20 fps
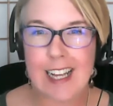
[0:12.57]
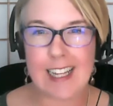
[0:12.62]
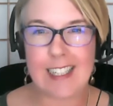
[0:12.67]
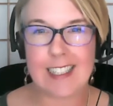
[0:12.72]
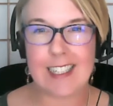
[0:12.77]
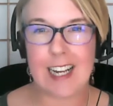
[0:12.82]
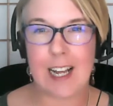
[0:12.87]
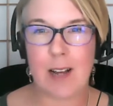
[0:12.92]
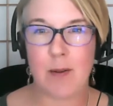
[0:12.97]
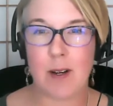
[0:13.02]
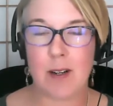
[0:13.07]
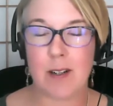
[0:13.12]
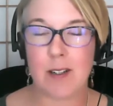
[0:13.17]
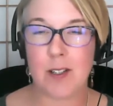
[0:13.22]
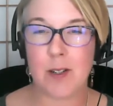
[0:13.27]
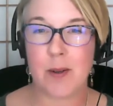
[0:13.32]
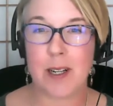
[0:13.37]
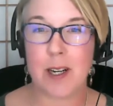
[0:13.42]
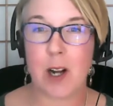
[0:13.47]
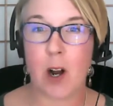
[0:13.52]
And today we are
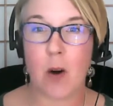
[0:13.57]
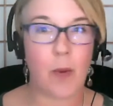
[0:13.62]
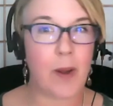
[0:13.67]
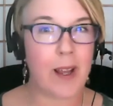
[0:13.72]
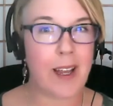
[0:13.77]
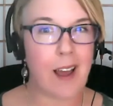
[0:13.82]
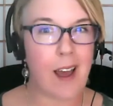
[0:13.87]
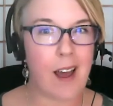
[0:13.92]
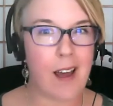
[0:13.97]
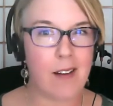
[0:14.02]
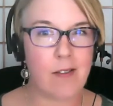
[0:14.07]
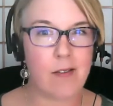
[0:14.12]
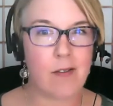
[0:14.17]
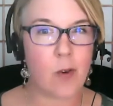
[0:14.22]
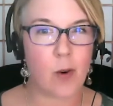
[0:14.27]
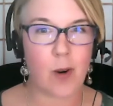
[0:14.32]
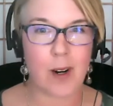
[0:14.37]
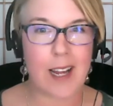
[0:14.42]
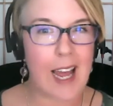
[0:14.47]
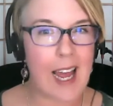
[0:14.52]
doing our week ahead
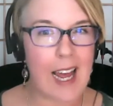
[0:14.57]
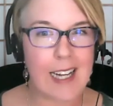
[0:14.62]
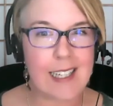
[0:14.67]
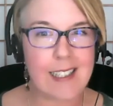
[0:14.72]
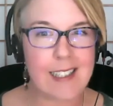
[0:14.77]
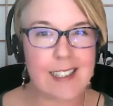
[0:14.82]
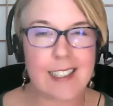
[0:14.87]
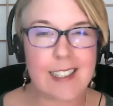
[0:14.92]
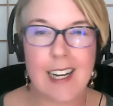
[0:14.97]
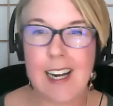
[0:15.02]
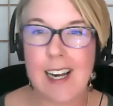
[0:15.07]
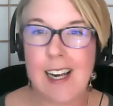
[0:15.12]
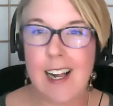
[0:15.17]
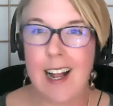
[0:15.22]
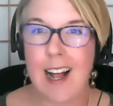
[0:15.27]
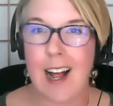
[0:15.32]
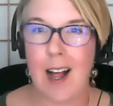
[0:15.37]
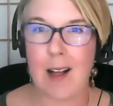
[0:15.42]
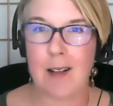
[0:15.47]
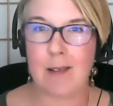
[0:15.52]
forecast.
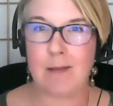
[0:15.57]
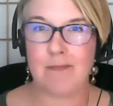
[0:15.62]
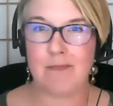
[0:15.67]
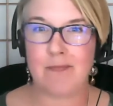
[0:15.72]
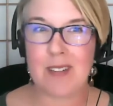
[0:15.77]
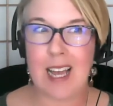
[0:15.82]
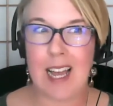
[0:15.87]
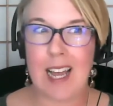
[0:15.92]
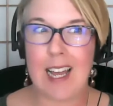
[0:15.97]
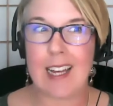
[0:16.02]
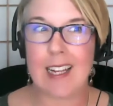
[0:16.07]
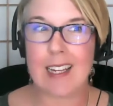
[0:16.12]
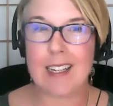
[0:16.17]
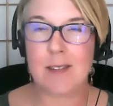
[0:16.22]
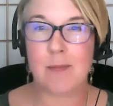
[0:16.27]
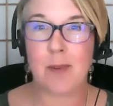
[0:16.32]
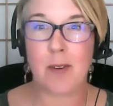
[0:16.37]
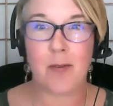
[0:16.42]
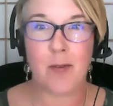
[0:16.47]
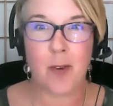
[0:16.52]
Um,
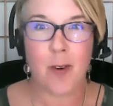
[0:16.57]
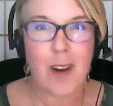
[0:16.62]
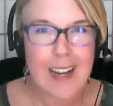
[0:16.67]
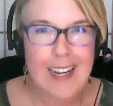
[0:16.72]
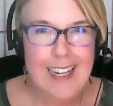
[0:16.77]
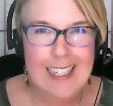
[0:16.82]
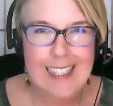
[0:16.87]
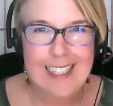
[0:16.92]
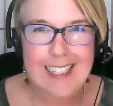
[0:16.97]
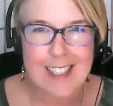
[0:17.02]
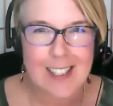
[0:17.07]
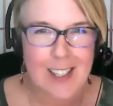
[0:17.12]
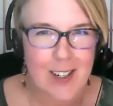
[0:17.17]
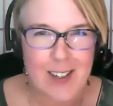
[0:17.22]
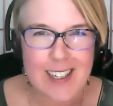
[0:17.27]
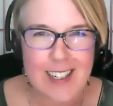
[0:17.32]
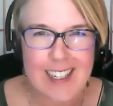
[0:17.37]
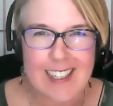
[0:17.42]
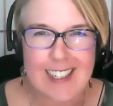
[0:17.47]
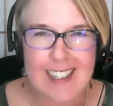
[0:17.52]
and before I get
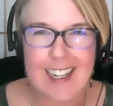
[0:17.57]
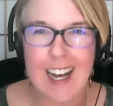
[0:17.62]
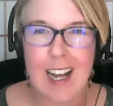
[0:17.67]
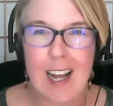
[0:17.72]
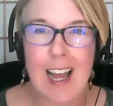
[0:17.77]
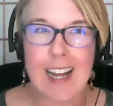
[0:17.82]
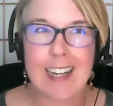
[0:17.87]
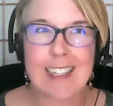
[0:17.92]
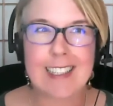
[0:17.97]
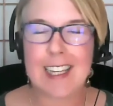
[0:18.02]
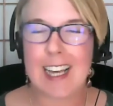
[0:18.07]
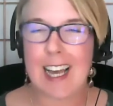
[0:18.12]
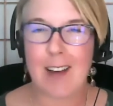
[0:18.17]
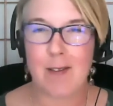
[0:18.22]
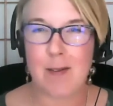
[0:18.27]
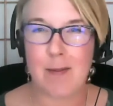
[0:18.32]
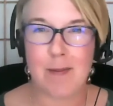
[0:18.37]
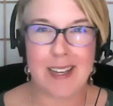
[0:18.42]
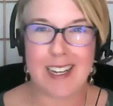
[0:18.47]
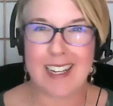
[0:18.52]
started, I actually
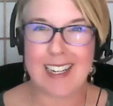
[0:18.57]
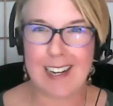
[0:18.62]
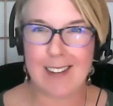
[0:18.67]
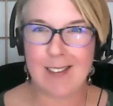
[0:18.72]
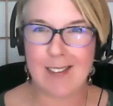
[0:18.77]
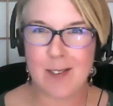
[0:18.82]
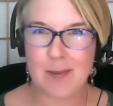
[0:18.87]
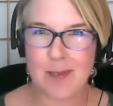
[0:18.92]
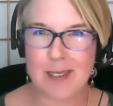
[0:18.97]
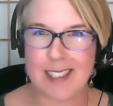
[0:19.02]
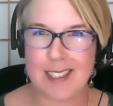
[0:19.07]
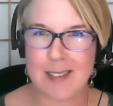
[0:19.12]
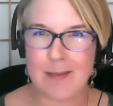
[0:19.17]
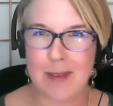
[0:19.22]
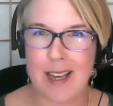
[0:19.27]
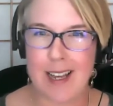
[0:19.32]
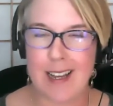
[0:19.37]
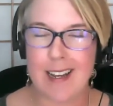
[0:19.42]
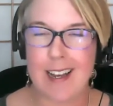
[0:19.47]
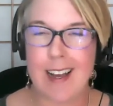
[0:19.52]
have a big announcement to
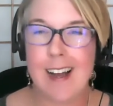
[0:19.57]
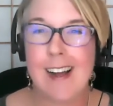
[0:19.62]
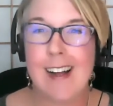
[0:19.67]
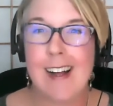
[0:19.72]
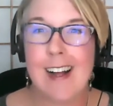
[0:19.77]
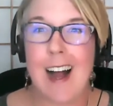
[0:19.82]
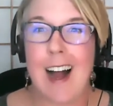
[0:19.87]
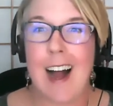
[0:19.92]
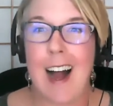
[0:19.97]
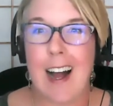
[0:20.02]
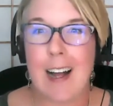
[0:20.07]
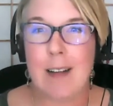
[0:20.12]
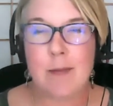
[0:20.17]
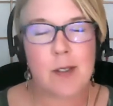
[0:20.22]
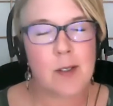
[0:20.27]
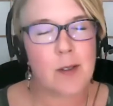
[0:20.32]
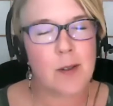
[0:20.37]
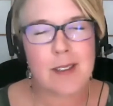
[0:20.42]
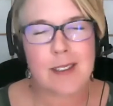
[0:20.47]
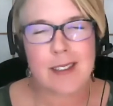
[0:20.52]
make. I'm
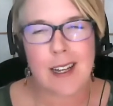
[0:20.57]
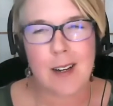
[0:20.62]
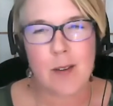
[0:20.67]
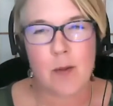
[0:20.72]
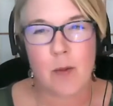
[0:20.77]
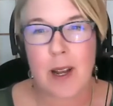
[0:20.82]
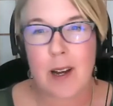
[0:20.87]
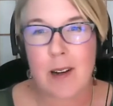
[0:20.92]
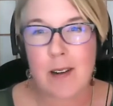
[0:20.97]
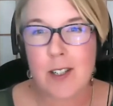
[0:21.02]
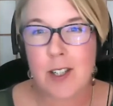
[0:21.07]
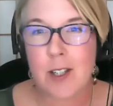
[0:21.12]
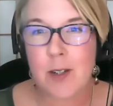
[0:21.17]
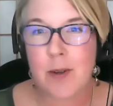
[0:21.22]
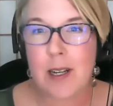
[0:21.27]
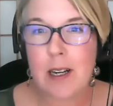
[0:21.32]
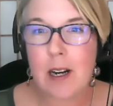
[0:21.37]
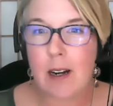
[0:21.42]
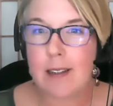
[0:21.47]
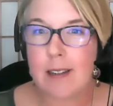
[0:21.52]
so excited. We are
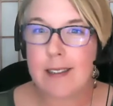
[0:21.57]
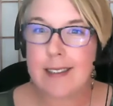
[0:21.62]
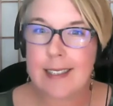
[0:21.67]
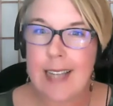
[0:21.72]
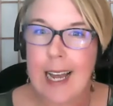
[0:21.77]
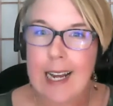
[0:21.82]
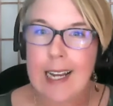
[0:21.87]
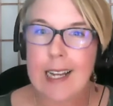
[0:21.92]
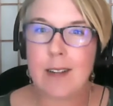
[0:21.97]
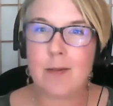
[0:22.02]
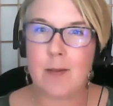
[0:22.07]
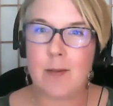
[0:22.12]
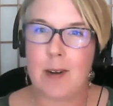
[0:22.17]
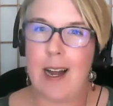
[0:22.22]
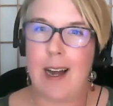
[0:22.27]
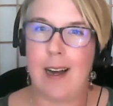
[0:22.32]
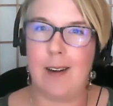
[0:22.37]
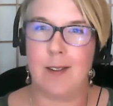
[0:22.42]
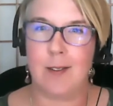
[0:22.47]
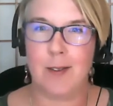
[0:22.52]
doing our second
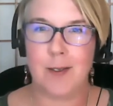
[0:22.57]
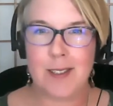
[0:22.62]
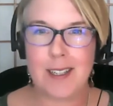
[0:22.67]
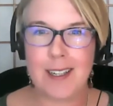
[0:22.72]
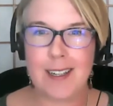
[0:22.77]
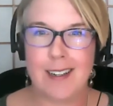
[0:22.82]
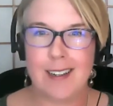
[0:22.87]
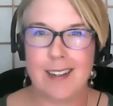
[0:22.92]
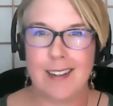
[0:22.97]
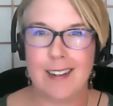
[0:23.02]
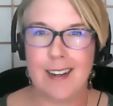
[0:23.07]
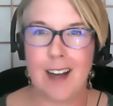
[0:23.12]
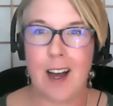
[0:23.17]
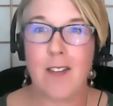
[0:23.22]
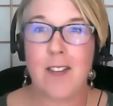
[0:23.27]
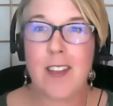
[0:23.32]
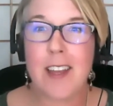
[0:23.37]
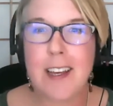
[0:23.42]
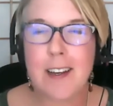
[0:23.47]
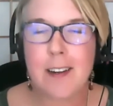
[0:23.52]
round
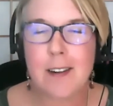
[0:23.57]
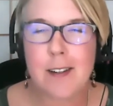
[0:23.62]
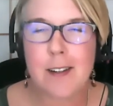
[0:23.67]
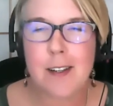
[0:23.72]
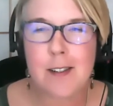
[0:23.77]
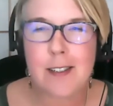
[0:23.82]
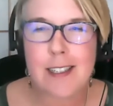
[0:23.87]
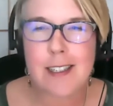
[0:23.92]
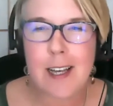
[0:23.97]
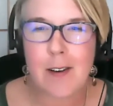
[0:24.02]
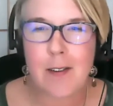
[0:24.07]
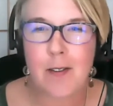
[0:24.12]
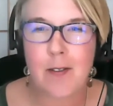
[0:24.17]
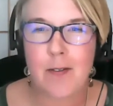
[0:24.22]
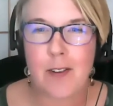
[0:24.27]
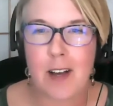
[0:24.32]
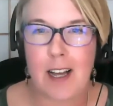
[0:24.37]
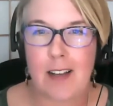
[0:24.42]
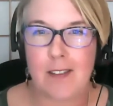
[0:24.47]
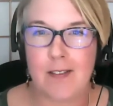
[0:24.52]
of the Heal Yourself
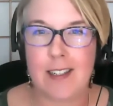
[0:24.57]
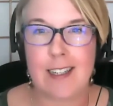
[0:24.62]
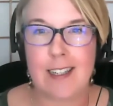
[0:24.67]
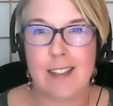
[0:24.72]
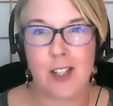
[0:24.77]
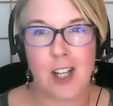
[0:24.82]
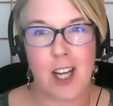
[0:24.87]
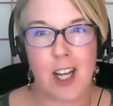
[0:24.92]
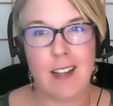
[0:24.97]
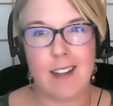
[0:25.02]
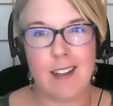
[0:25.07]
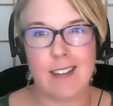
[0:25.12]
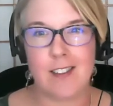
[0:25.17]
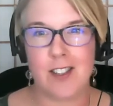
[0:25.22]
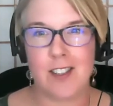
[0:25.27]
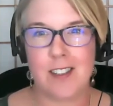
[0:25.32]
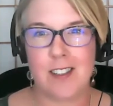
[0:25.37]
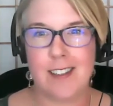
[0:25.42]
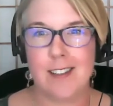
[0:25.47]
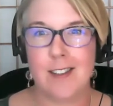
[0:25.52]
five day
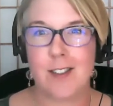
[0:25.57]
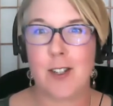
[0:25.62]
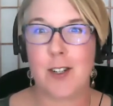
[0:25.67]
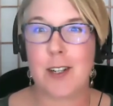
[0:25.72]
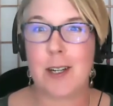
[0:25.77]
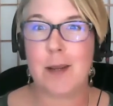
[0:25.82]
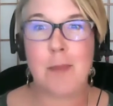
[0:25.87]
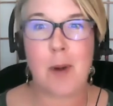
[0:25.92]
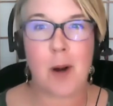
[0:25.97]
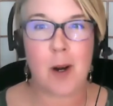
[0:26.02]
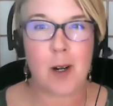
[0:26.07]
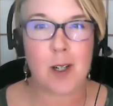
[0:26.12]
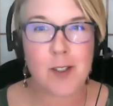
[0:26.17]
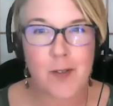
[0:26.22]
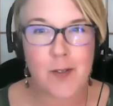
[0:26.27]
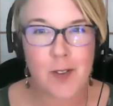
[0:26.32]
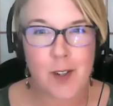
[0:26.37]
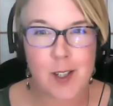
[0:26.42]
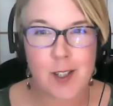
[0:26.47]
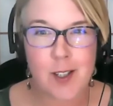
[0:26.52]
challenge starting
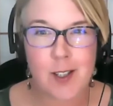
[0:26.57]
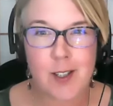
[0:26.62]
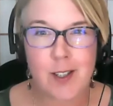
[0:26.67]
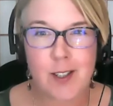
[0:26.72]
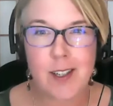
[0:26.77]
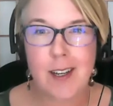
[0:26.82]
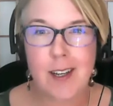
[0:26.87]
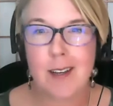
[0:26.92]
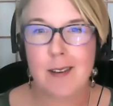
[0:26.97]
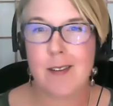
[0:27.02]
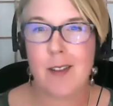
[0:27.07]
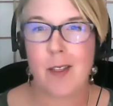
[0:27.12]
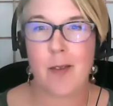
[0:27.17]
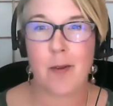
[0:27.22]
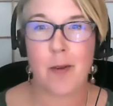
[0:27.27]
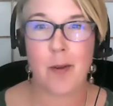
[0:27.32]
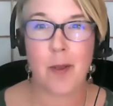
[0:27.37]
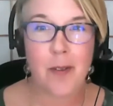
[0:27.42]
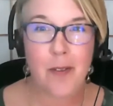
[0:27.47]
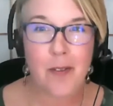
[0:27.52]
March 1st
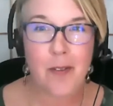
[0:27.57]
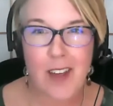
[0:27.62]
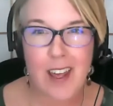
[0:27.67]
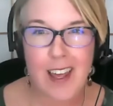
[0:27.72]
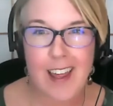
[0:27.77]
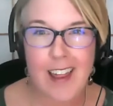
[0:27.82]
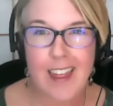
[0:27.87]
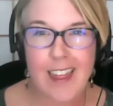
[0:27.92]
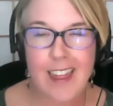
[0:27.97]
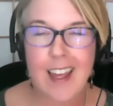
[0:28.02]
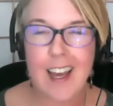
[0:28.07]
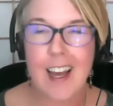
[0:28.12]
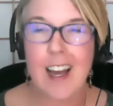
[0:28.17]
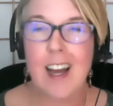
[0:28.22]
through the 5th